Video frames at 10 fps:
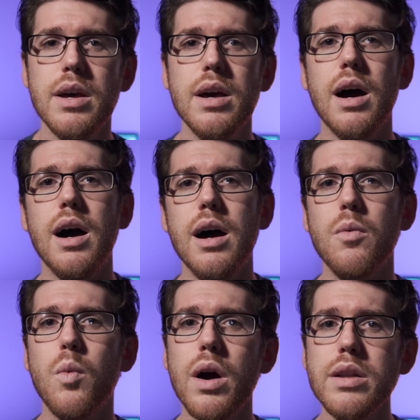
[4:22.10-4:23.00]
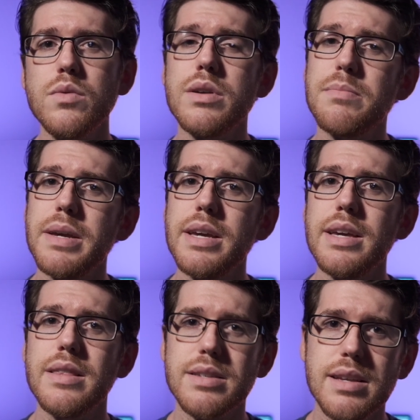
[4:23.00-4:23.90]
One would be
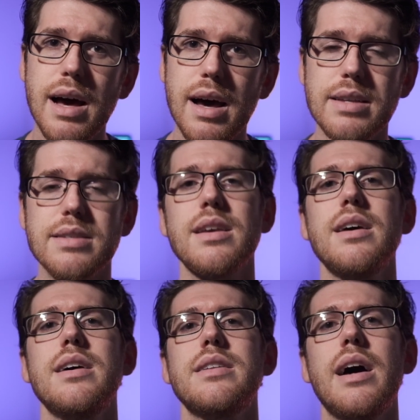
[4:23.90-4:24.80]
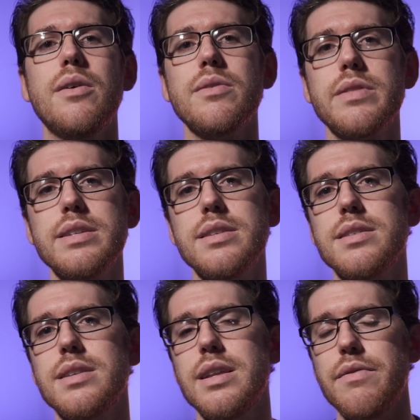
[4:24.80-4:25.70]
the size. Now, this
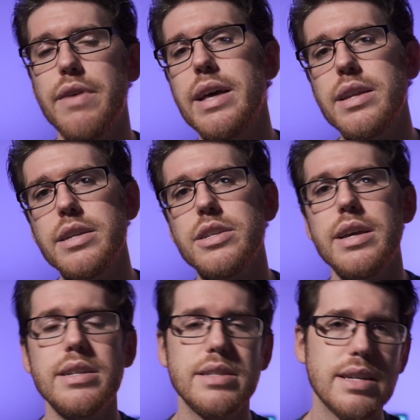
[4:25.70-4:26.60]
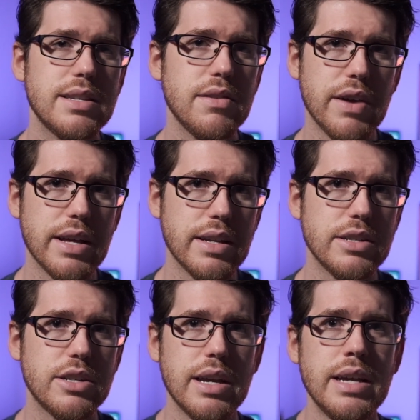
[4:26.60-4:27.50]
is an advantage and a
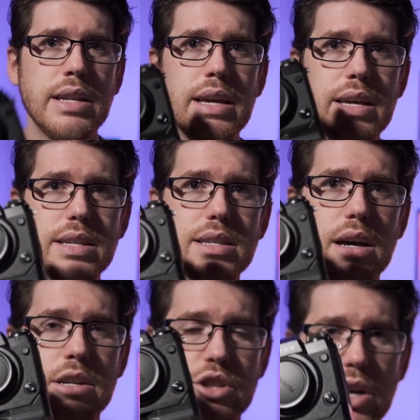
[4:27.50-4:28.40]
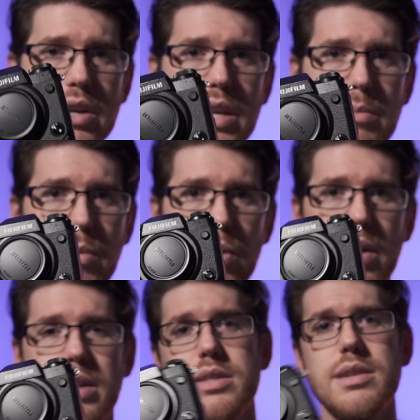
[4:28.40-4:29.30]
disadvantage. It is a chunky boy.
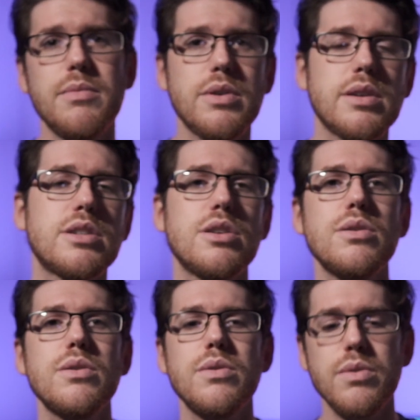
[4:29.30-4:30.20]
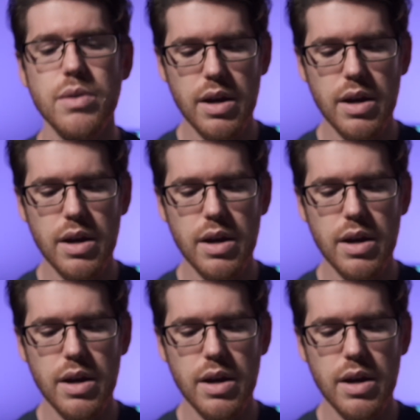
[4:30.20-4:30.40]
It's similar to,